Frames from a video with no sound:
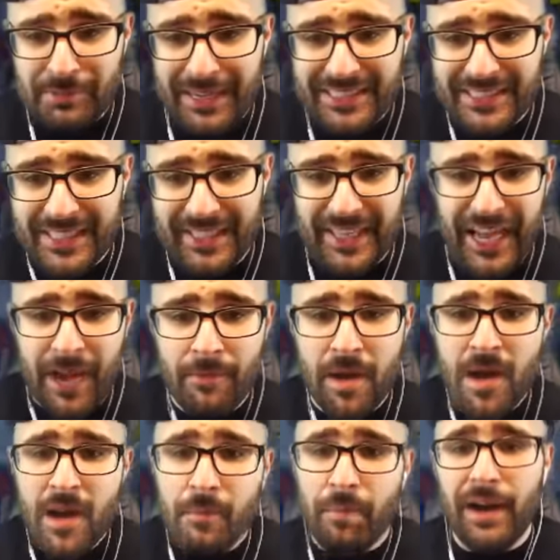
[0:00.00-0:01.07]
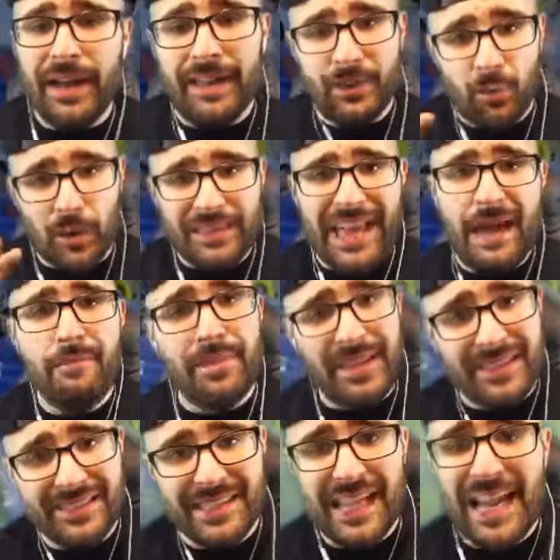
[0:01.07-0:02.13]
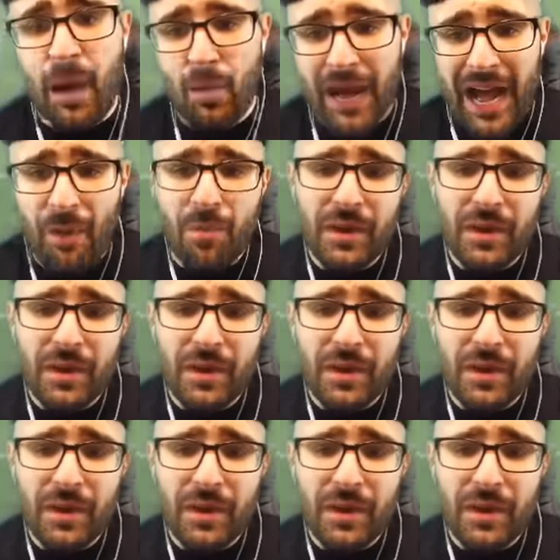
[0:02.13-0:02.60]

my C D M, but with that being said, I would